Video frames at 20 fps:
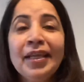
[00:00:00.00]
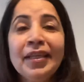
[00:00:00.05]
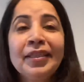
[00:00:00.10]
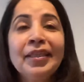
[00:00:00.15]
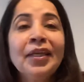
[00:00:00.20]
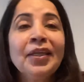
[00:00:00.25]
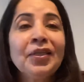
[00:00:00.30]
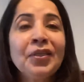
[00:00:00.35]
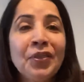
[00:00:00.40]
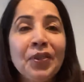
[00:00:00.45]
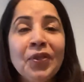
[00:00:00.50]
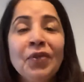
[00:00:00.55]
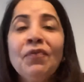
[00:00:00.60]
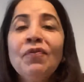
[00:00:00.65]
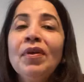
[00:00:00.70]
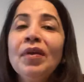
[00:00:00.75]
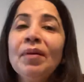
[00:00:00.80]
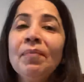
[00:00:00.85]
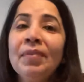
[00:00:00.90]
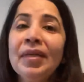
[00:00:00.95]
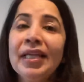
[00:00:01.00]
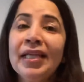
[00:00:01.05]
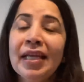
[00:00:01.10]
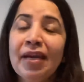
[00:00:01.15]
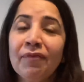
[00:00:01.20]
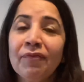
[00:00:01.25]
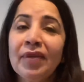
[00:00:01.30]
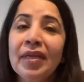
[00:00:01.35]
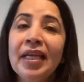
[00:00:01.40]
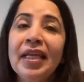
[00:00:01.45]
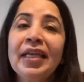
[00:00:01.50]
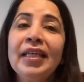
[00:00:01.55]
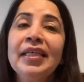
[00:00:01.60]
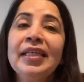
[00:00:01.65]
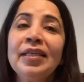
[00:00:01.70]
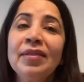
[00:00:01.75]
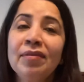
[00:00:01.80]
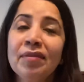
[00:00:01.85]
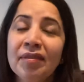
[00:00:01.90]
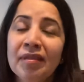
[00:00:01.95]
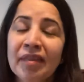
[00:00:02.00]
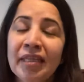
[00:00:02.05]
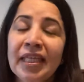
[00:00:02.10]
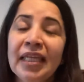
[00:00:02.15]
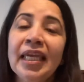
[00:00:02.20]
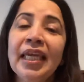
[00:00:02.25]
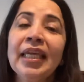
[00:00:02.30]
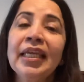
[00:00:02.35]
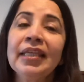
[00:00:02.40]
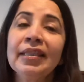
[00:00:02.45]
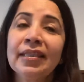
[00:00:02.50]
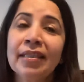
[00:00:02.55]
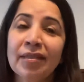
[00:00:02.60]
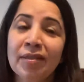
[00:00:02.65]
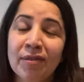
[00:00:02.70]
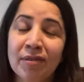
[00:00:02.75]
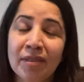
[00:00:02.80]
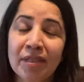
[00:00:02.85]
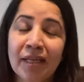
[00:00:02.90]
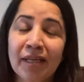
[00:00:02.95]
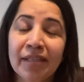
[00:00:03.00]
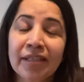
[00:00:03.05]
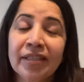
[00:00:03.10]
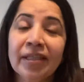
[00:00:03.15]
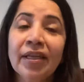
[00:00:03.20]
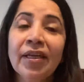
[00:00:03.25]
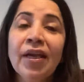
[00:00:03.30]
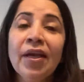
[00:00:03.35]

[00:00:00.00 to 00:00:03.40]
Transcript: then you will be definitely seeing the result.